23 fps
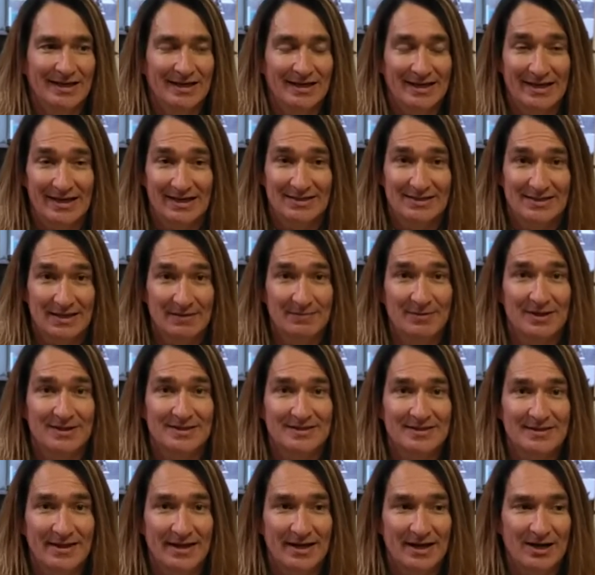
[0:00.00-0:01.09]
exhibits
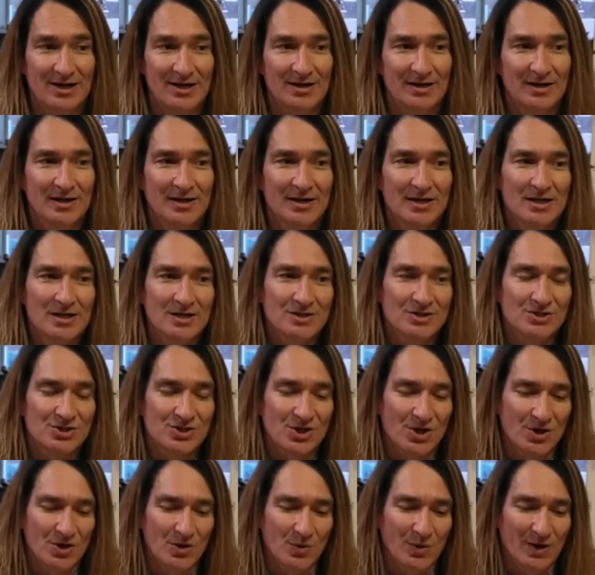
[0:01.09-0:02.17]
there.
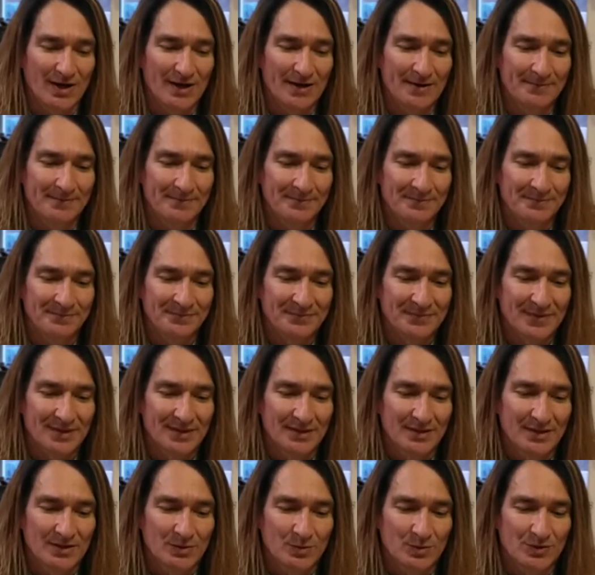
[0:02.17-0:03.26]
So
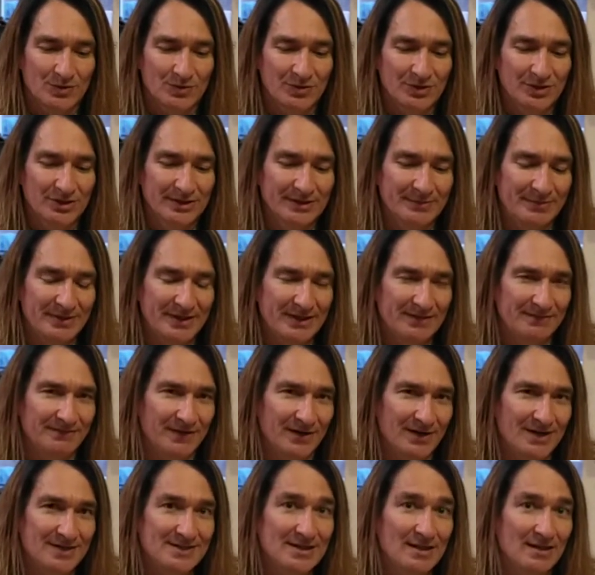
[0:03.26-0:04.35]
we're really being
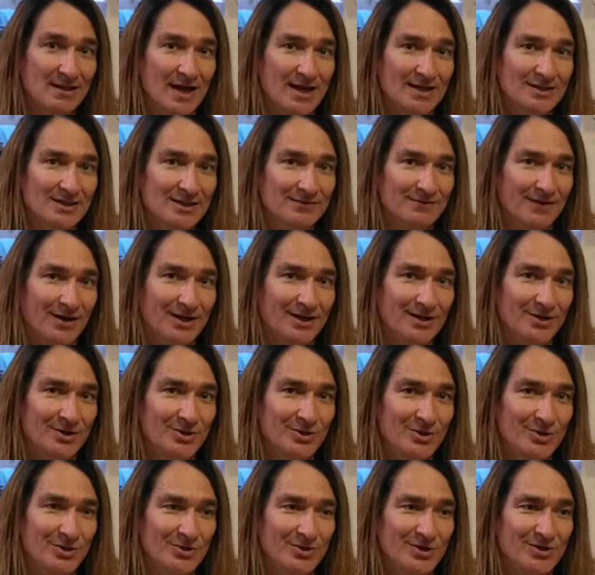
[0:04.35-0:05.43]
very selective on
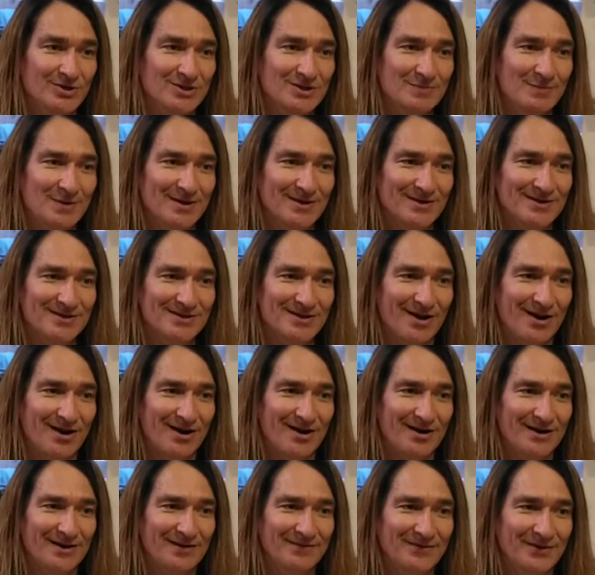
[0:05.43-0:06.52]
who those speakers
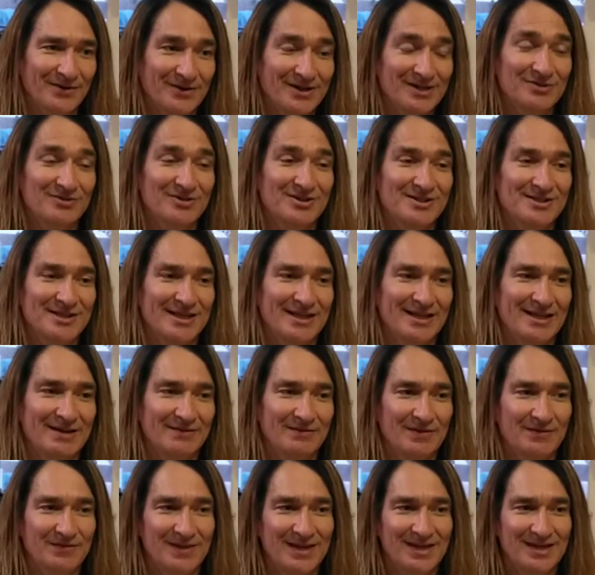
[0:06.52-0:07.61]
are. If you're interested, if you
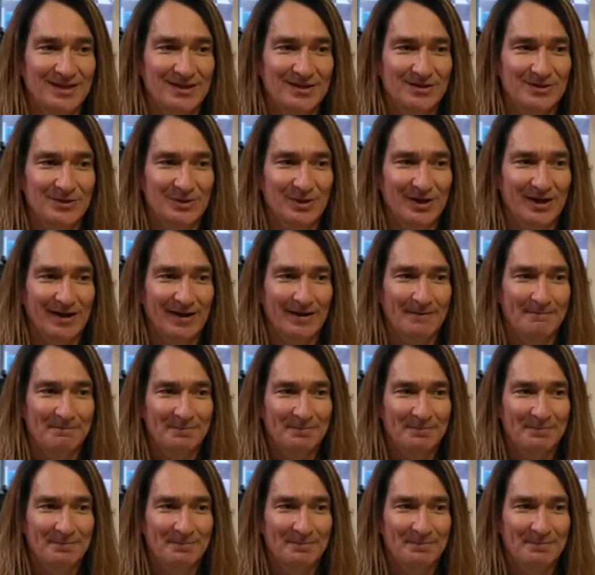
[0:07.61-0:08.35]
think you're